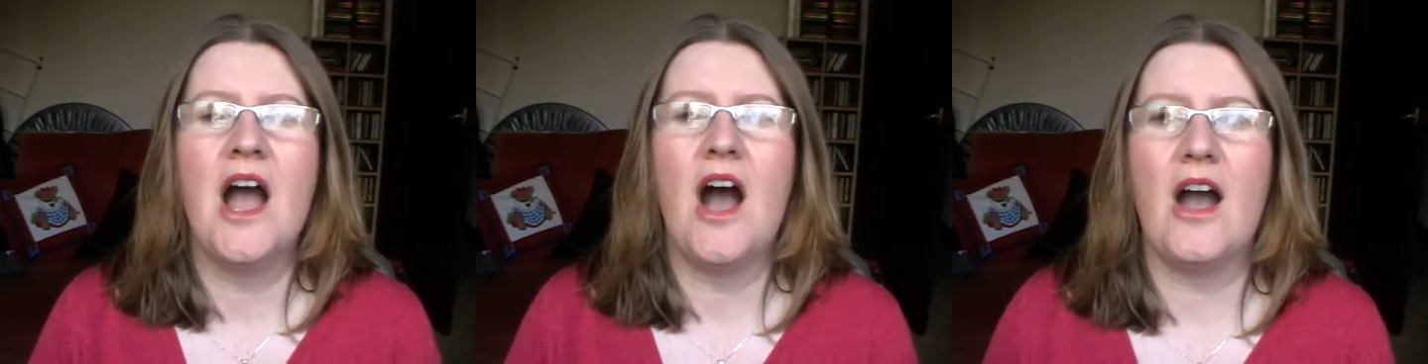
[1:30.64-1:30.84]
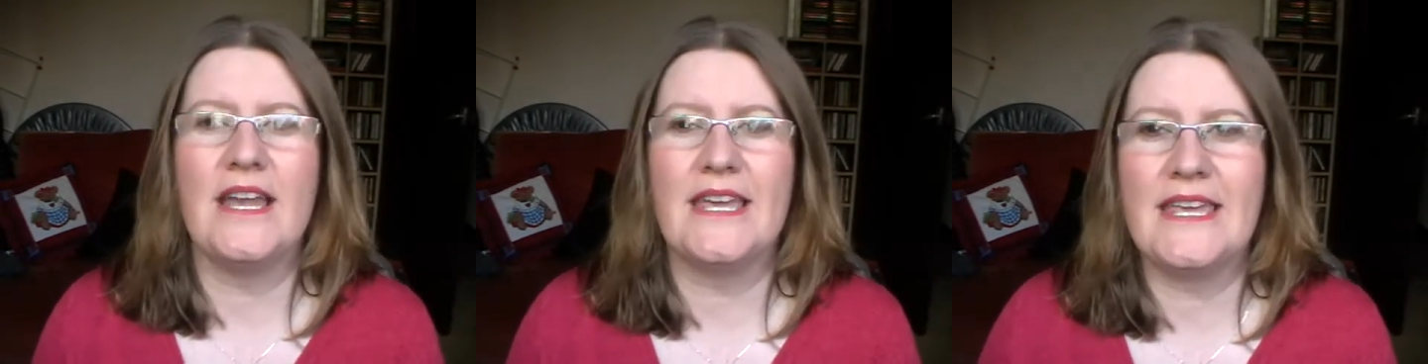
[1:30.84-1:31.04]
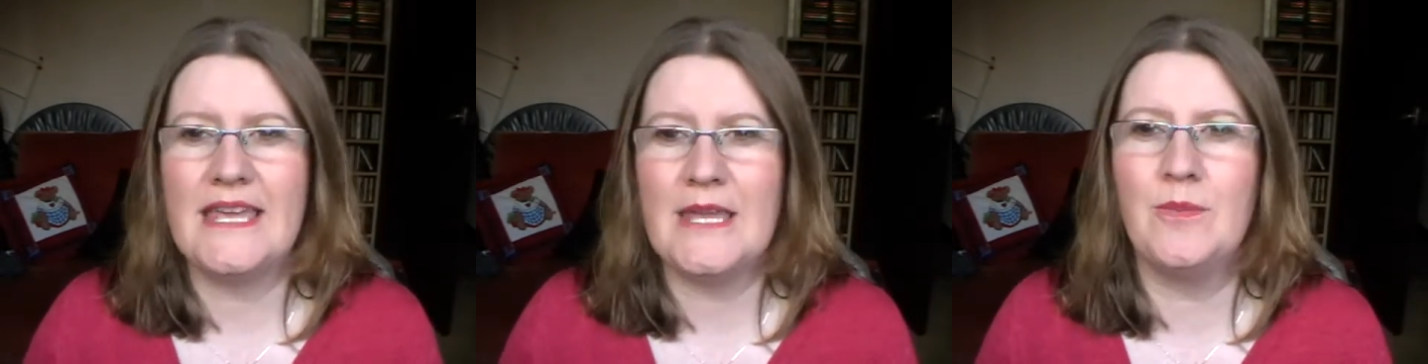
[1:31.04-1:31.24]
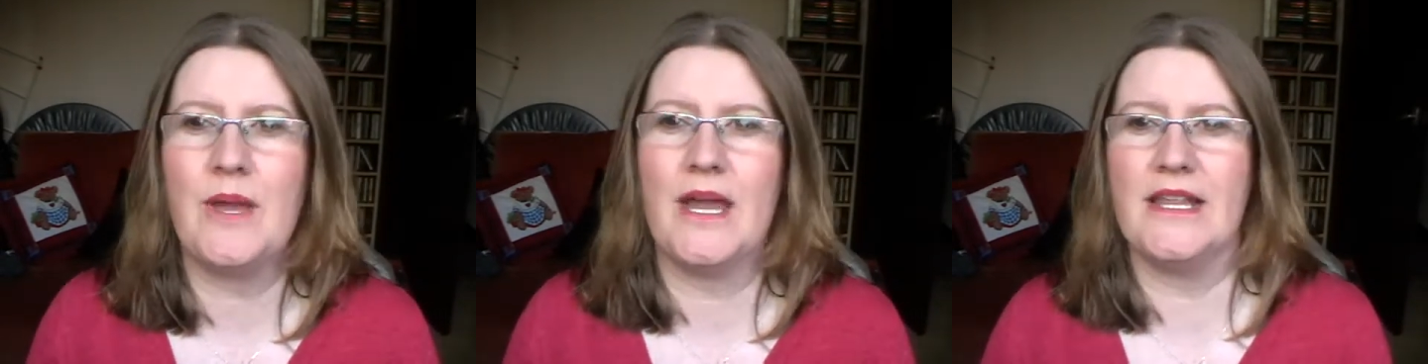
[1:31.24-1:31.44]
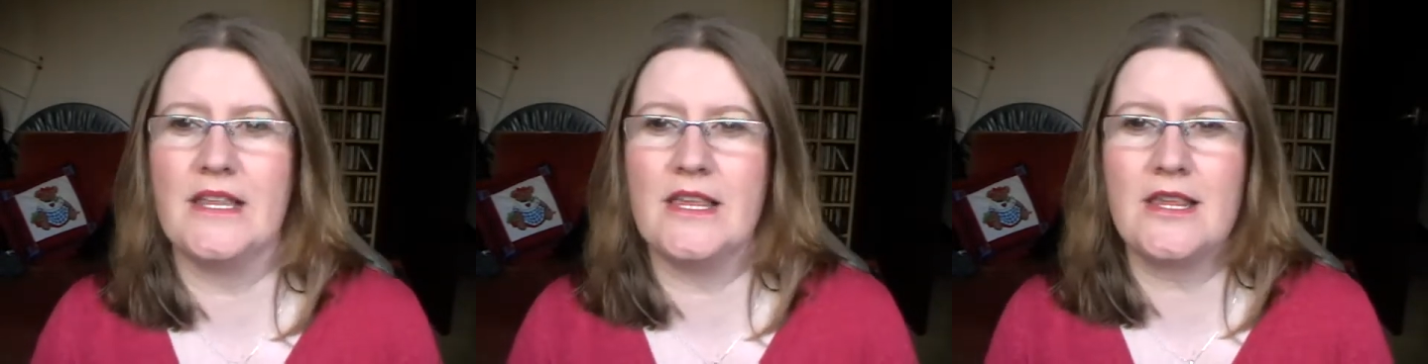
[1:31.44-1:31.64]
I keep
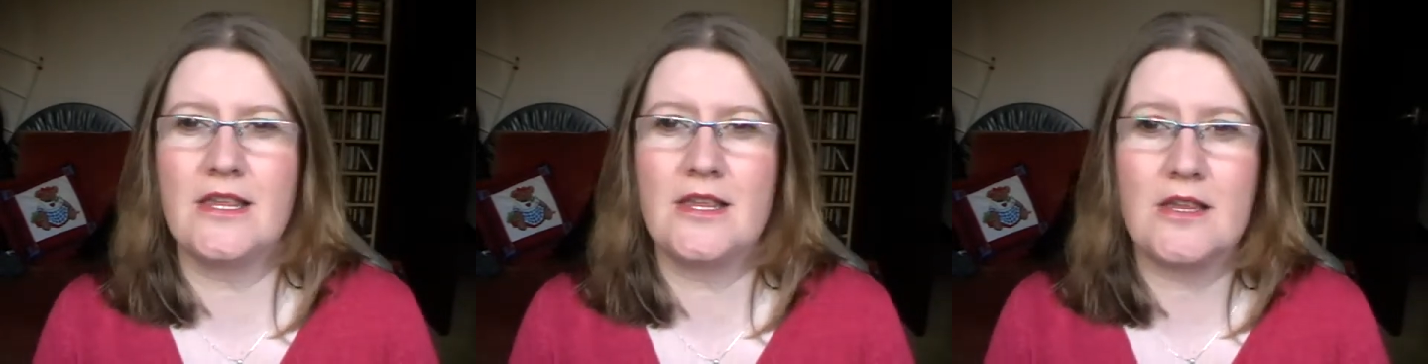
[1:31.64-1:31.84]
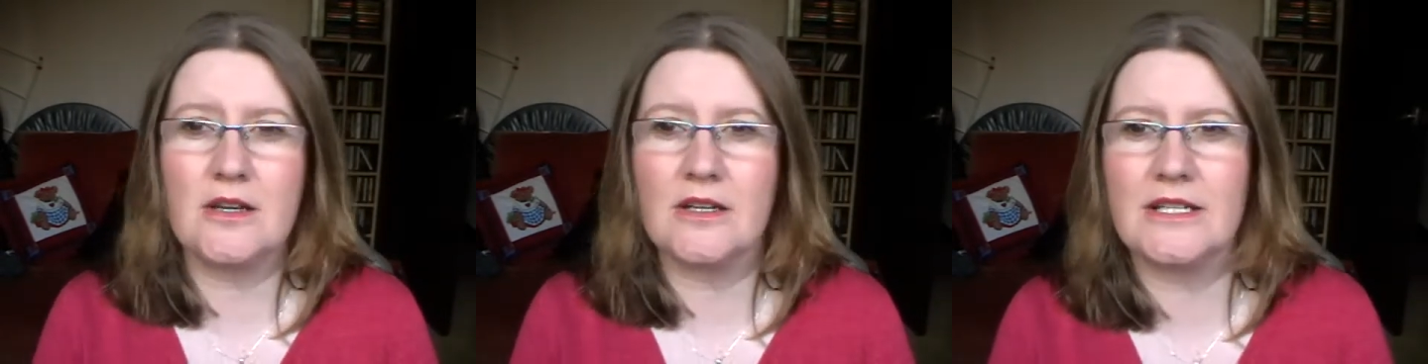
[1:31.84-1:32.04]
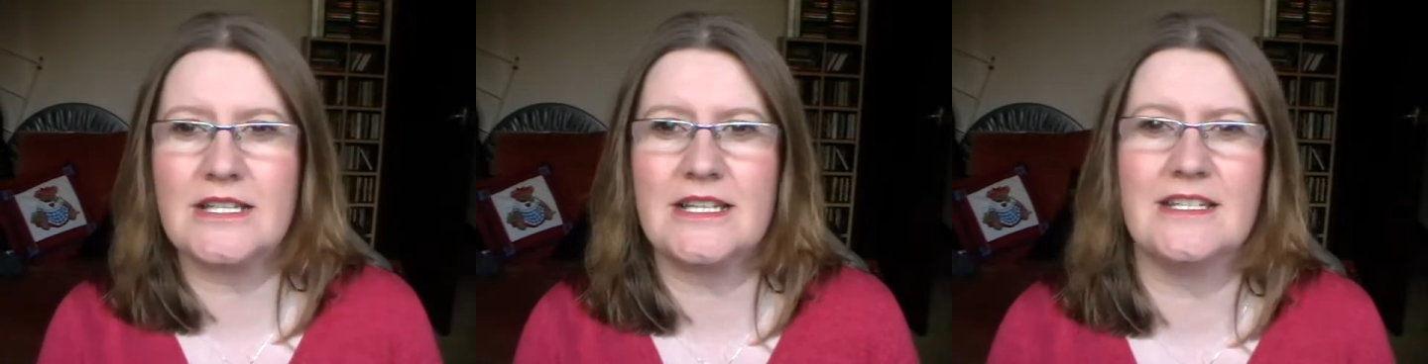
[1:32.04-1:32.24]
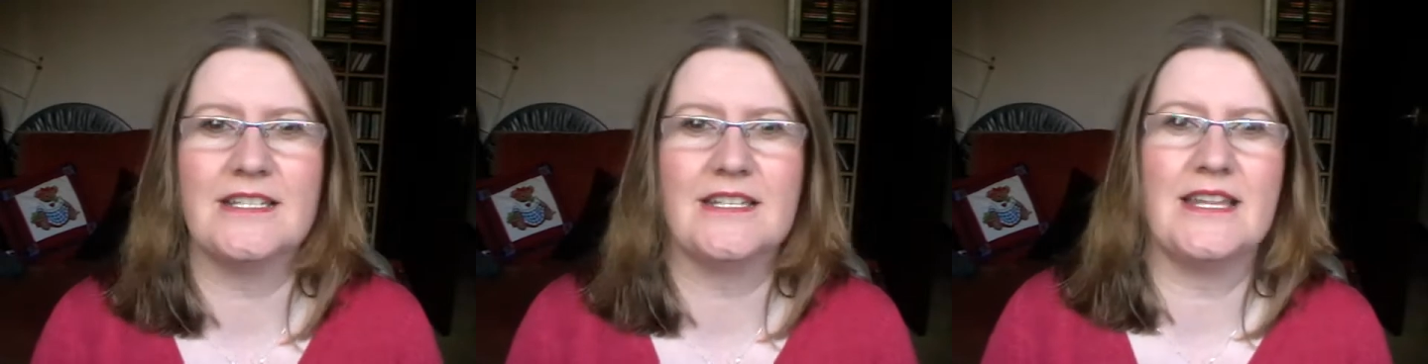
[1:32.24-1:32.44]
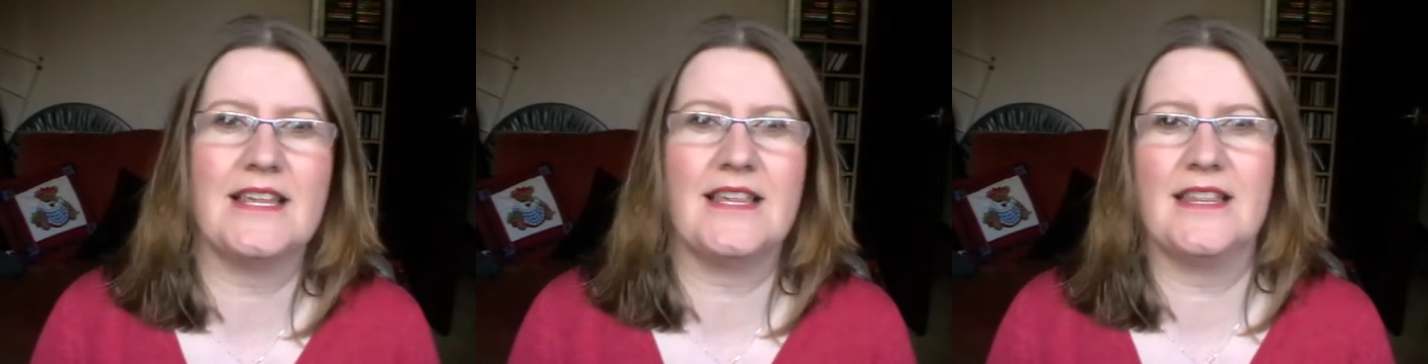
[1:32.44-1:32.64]
getting sucked
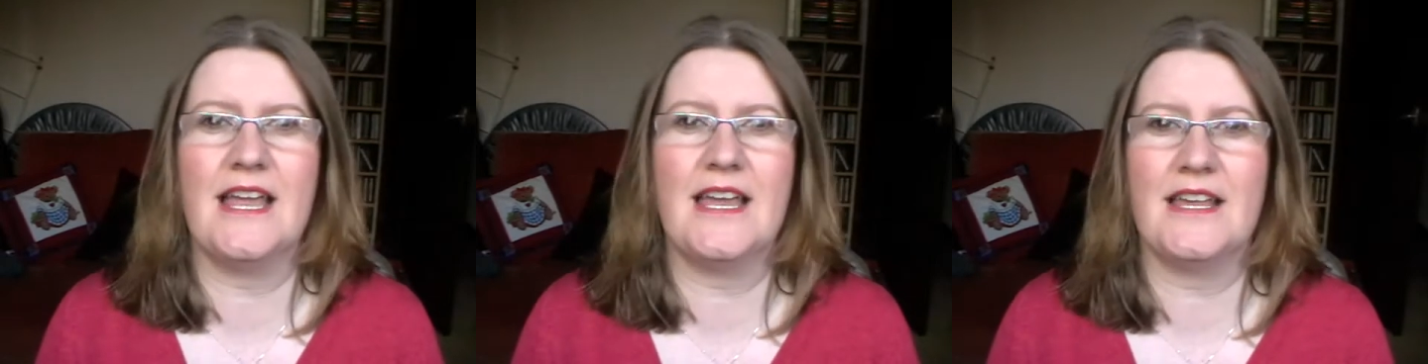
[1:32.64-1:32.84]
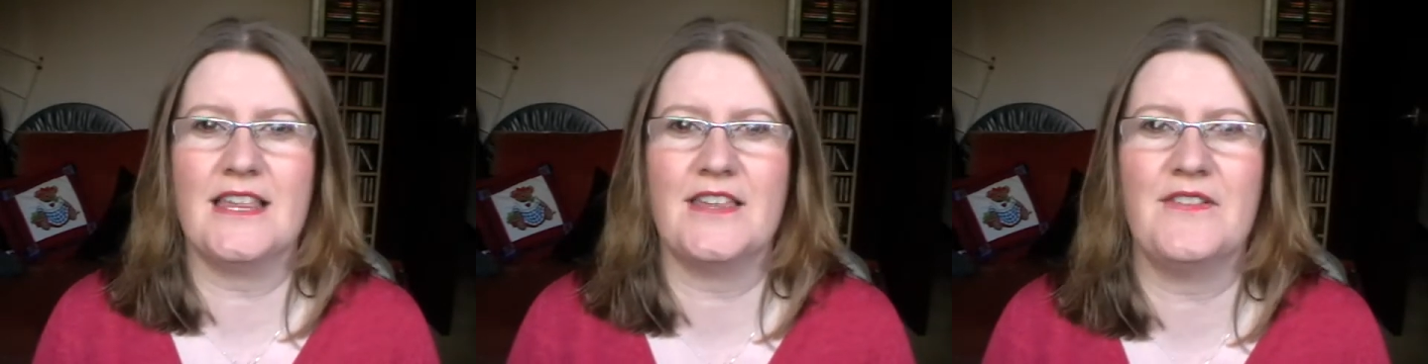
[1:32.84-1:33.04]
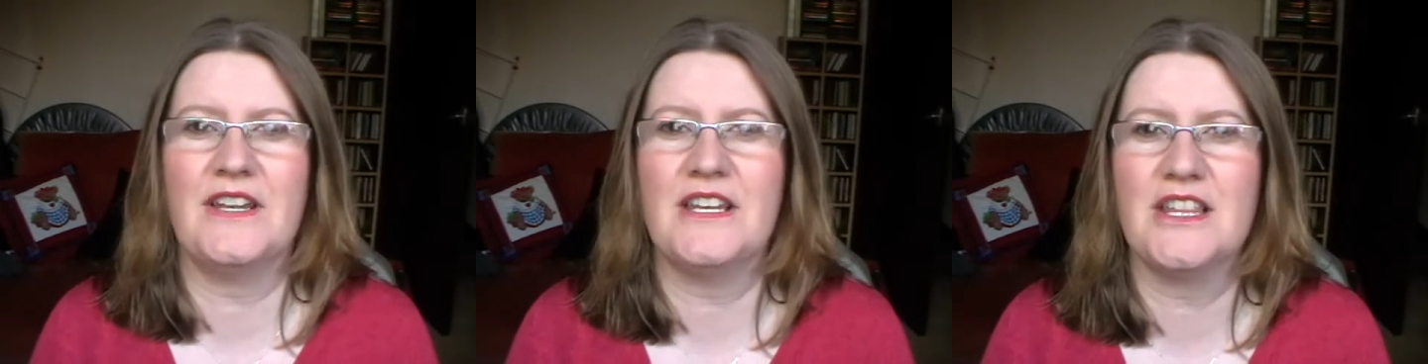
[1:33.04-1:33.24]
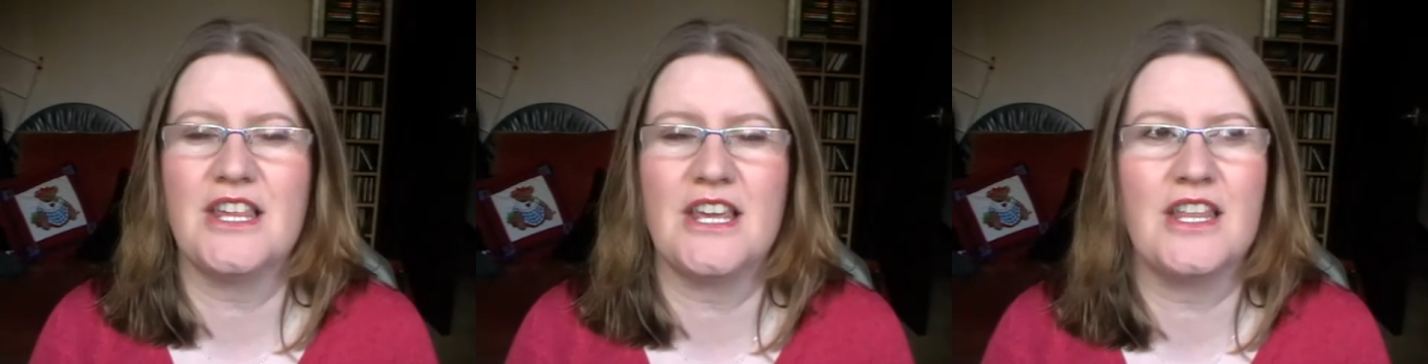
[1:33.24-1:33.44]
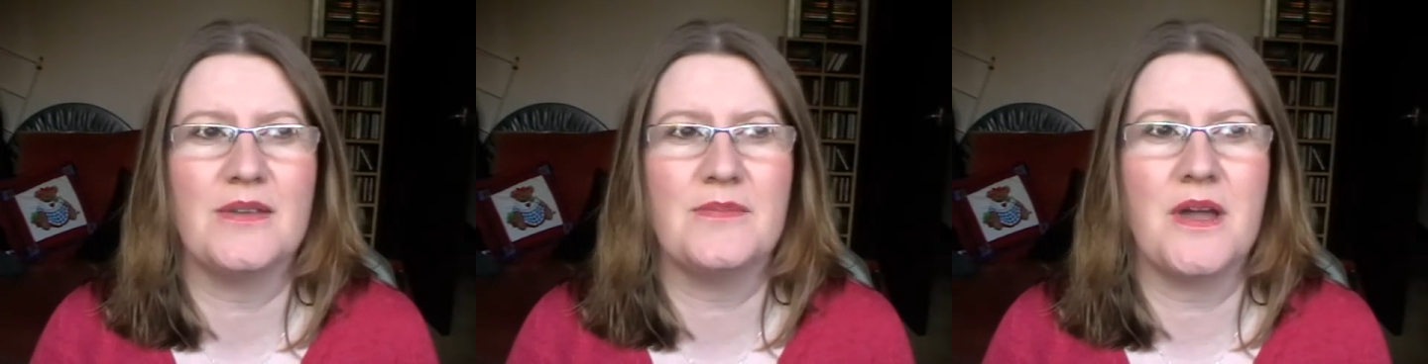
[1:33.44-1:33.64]
into this negative
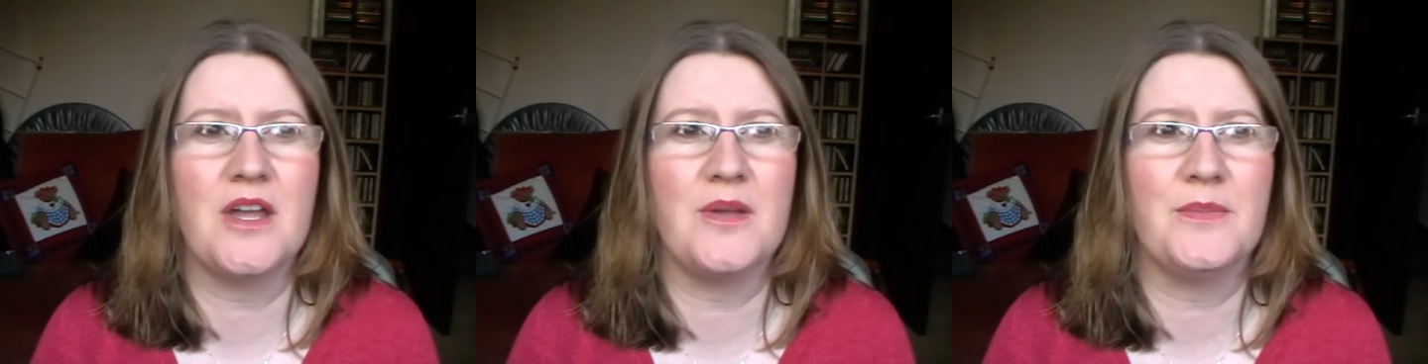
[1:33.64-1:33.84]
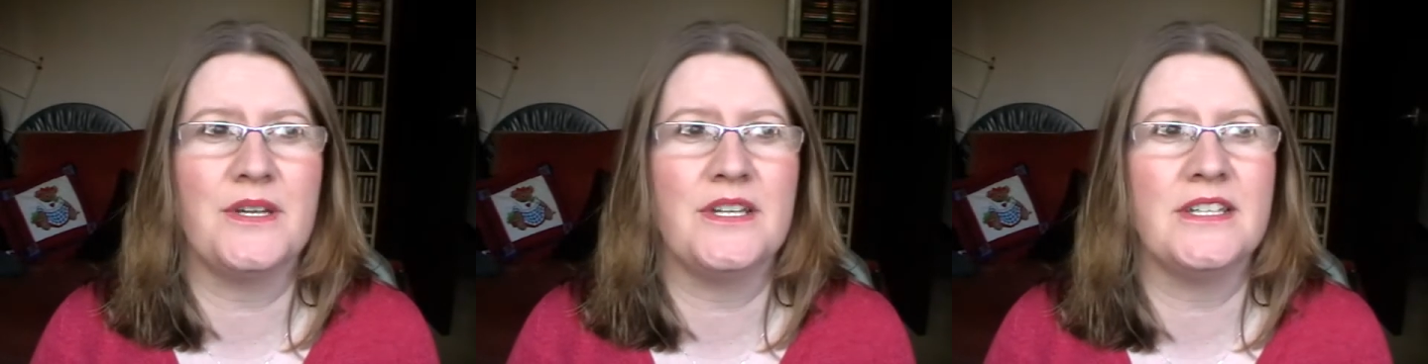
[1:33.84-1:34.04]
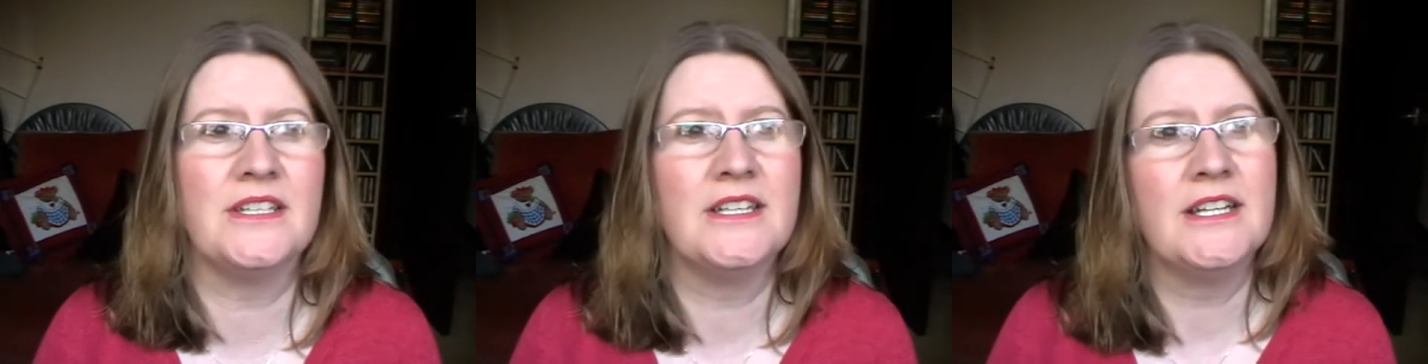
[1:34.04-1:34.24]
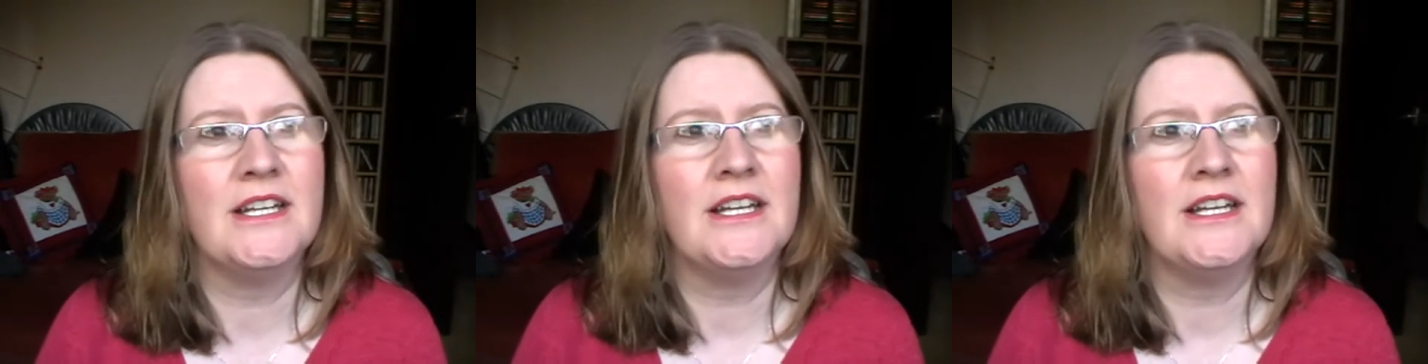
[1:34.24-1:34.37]
energy at the moment.